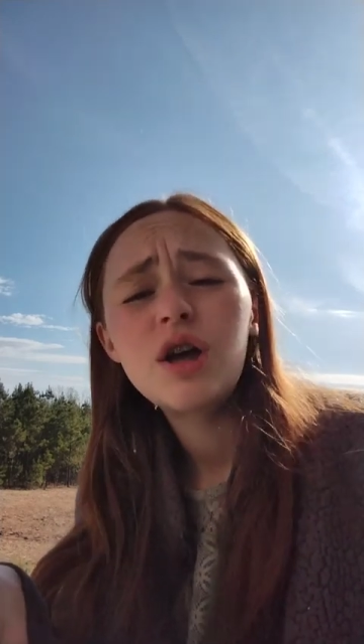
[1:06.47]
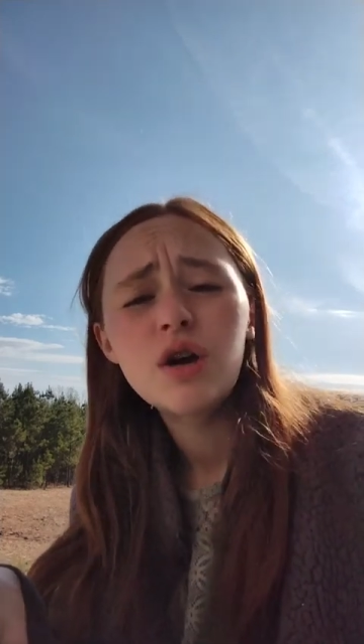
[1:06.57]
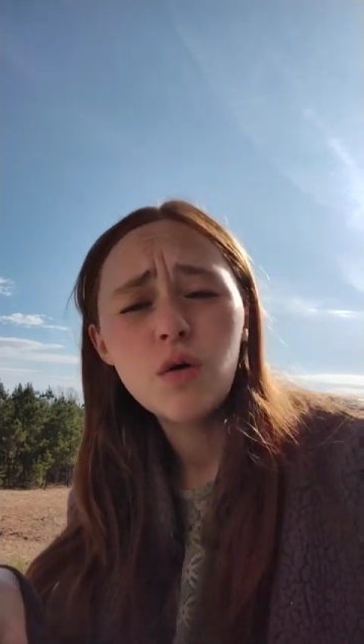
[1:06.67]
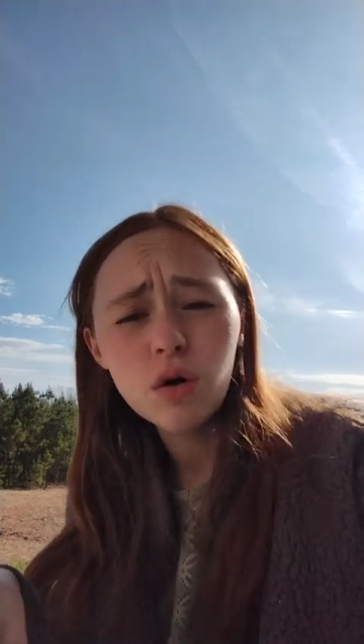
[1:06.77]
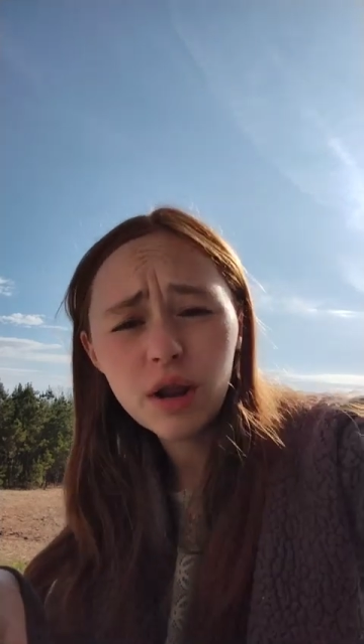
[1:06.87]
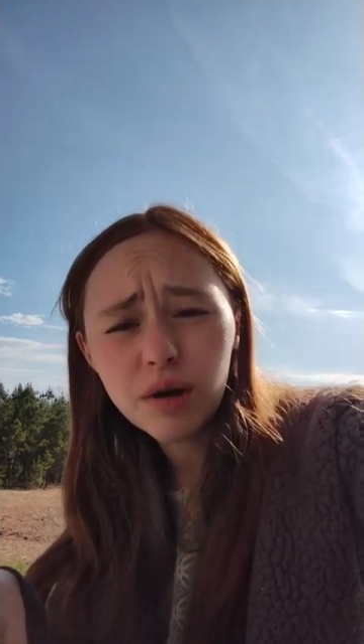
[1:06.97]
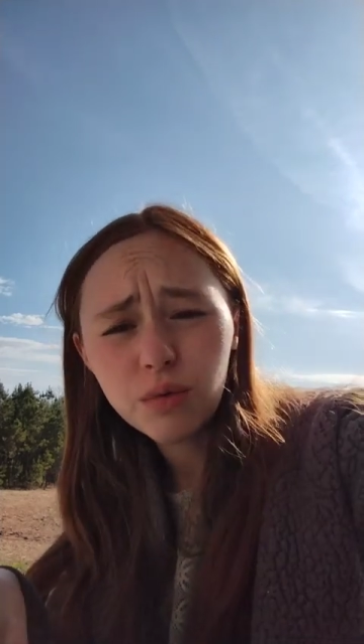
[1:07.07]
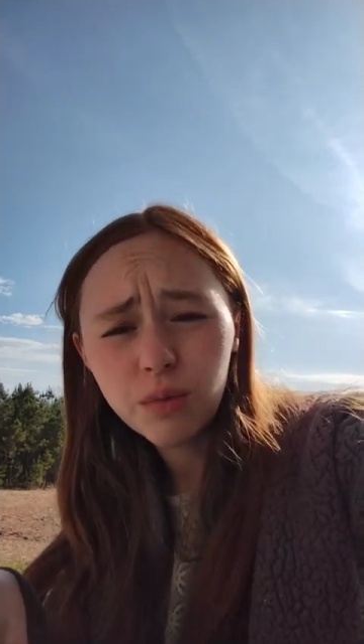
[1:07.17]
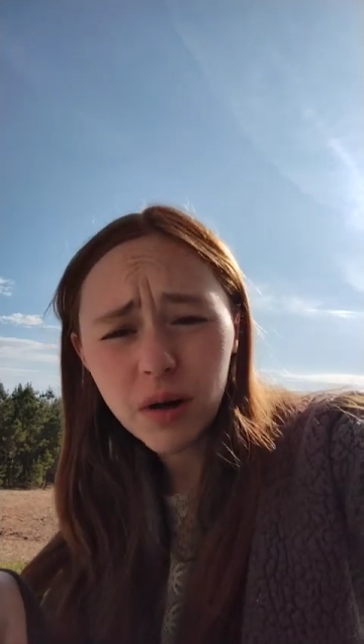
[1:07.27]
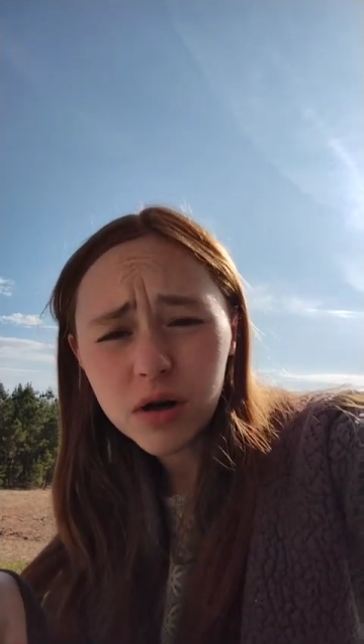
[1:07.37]
correlated
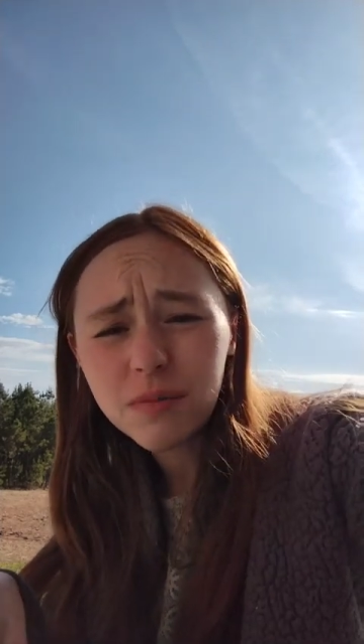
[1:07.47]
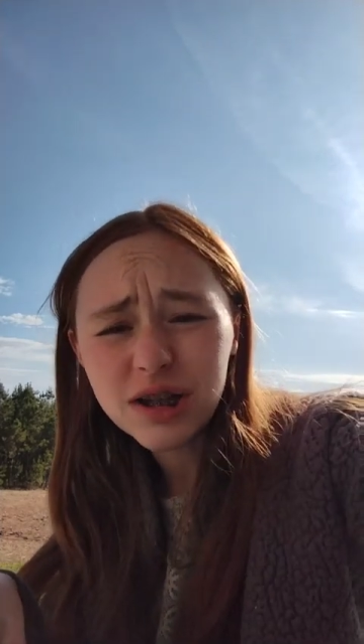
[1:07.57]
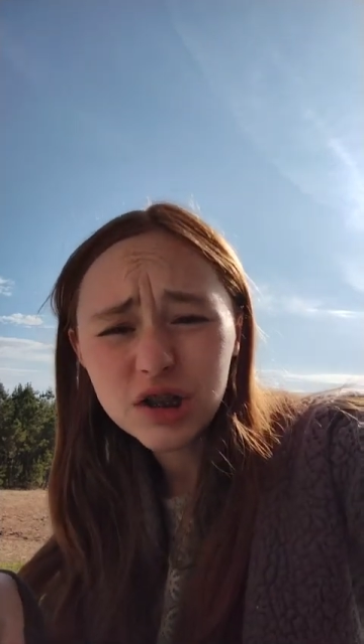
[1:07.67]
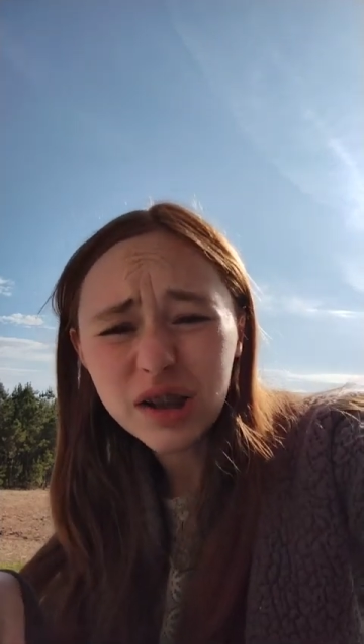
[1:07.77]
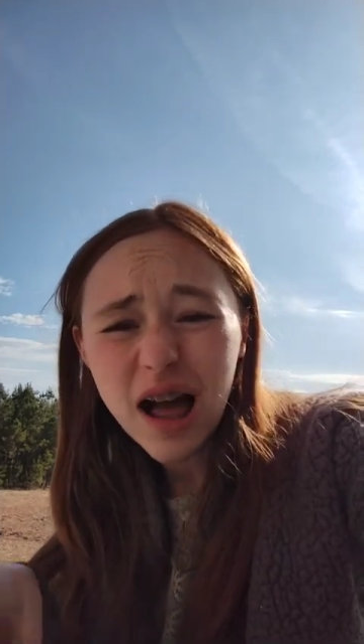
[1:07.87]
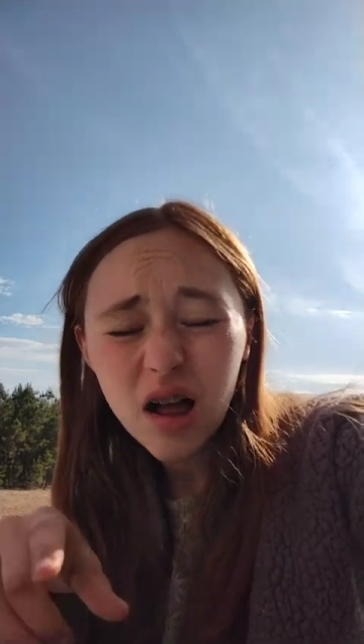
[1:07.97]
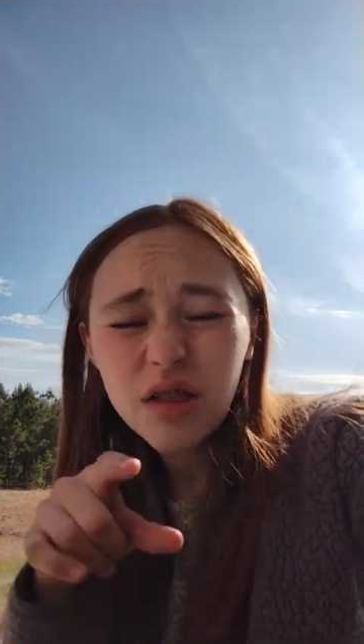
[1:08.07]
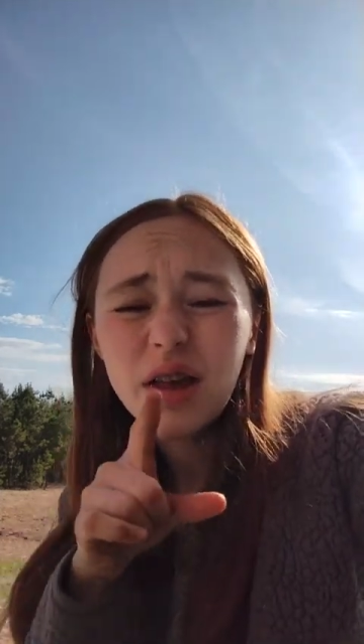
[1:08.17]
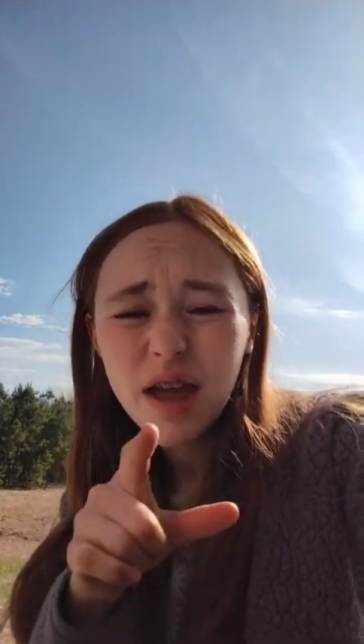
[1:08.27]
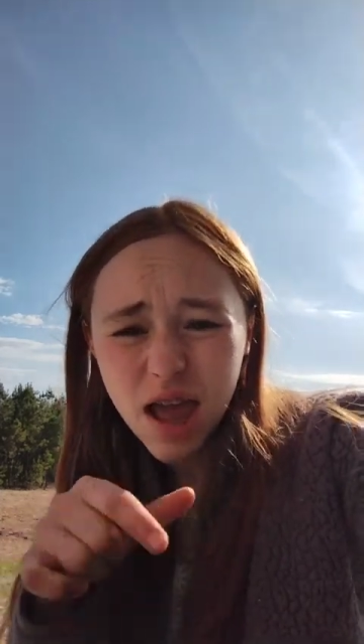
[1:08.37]
with better mental health
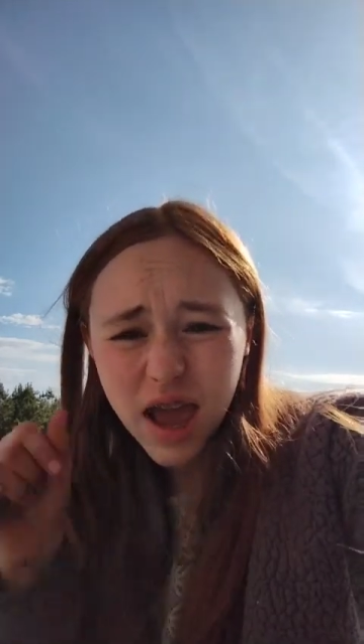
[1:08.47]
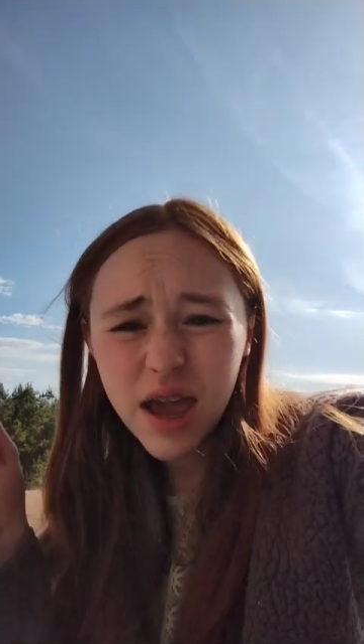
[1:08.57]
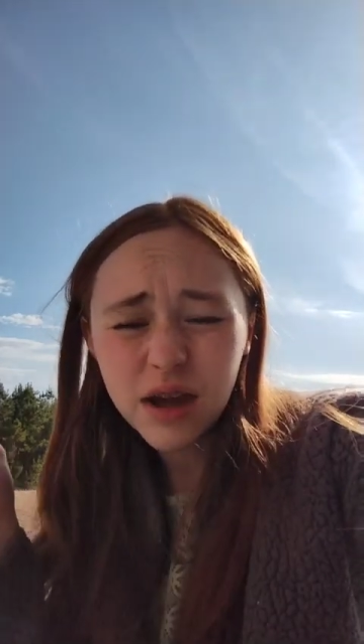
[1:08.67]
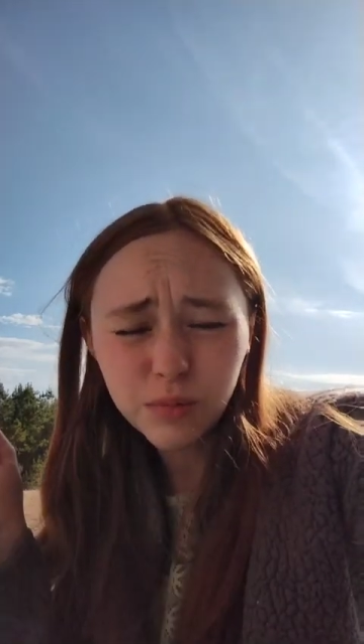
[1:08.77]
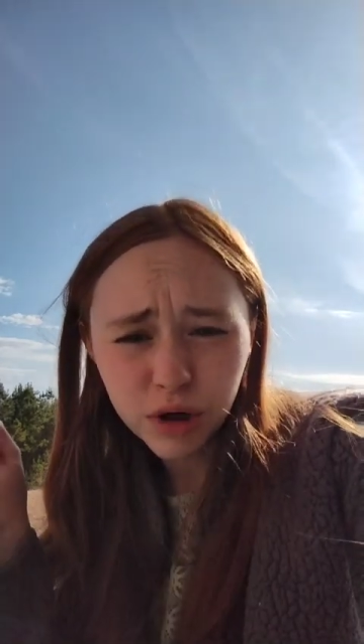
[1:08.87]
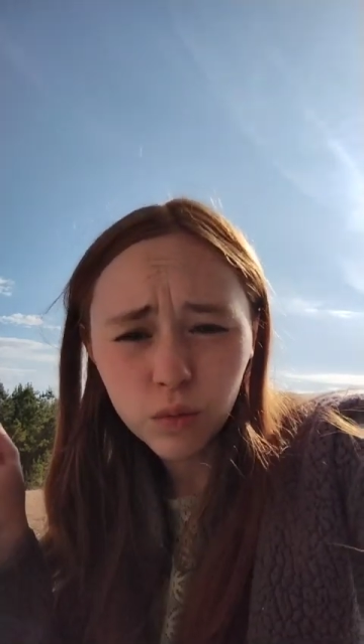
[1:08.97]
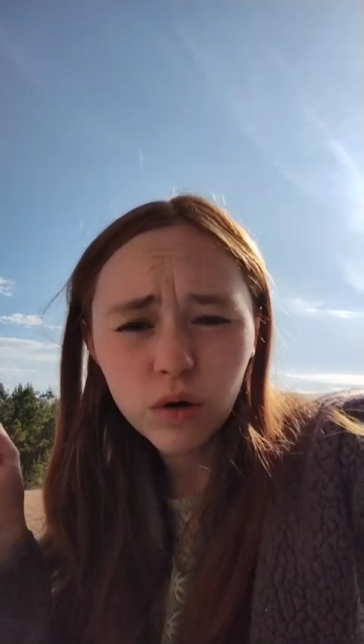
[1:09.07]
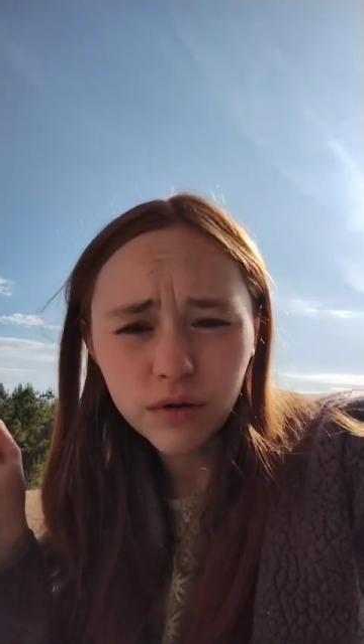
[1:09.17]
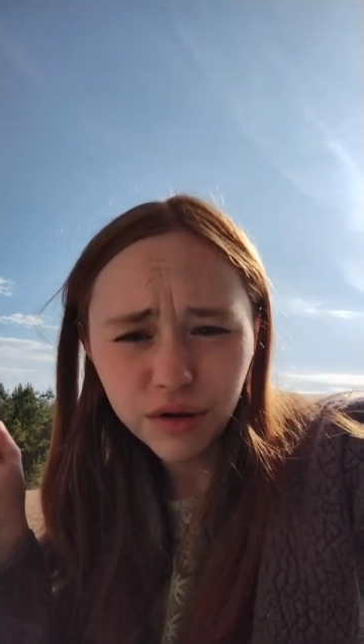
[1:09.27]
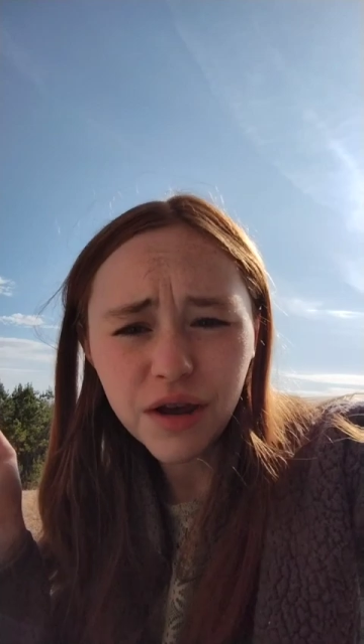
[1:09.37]
and better
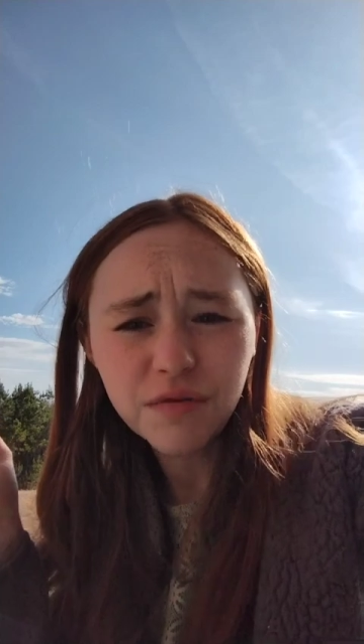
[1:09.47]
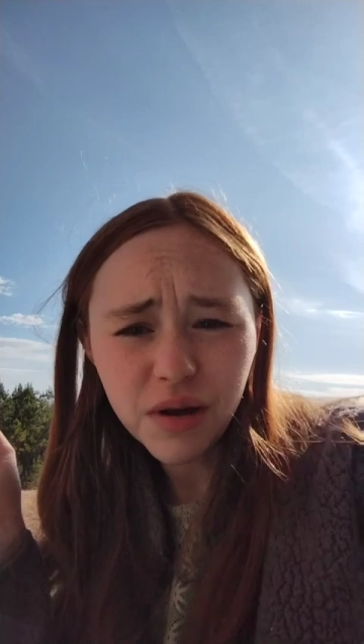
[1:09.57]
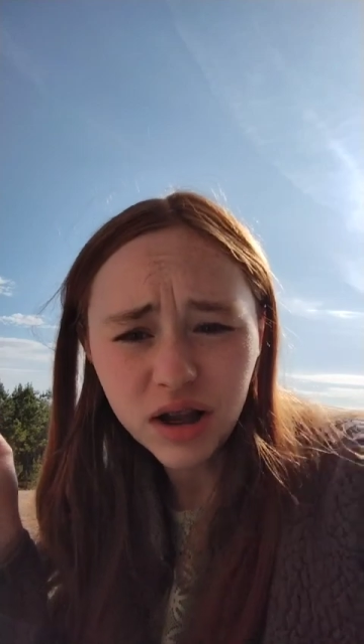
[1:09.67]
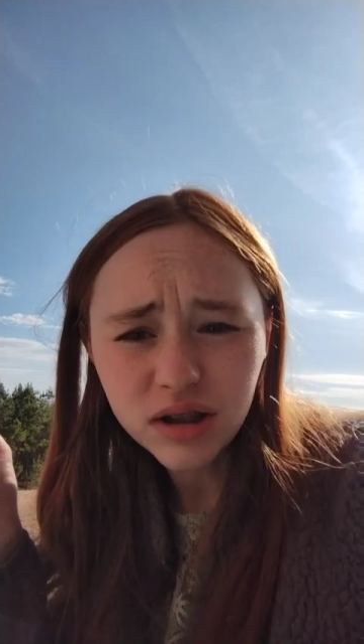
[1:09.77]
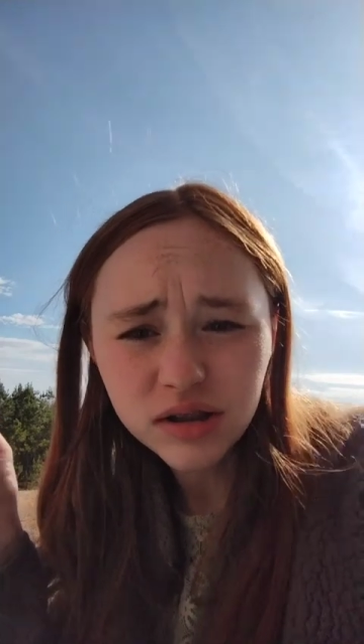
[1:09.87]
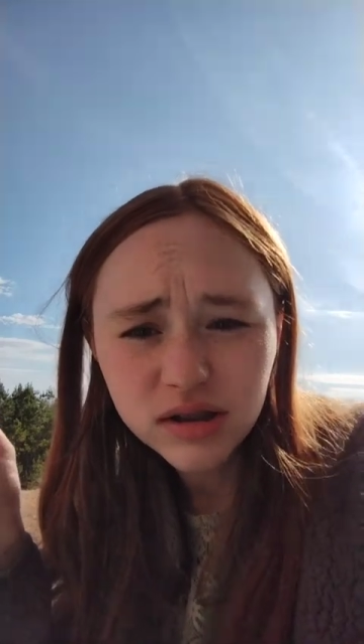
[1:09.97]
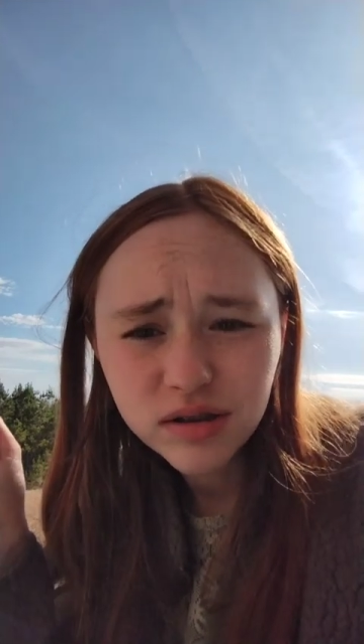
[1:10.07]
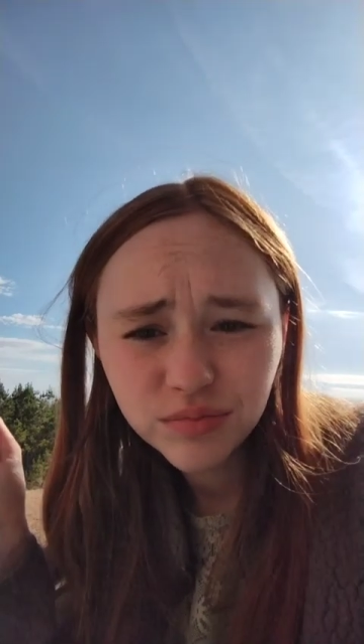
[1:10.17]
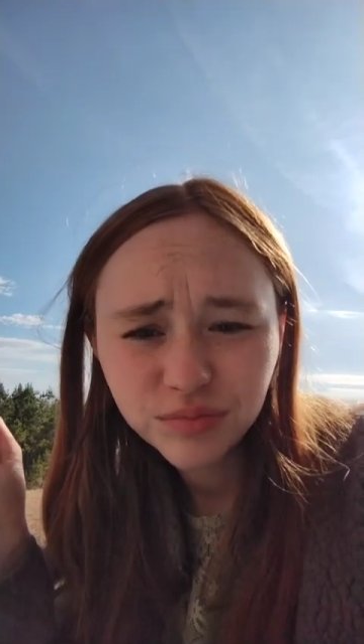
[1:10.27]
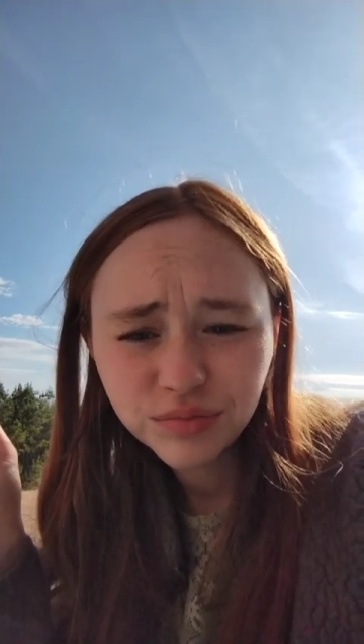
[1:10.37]
work-life balance.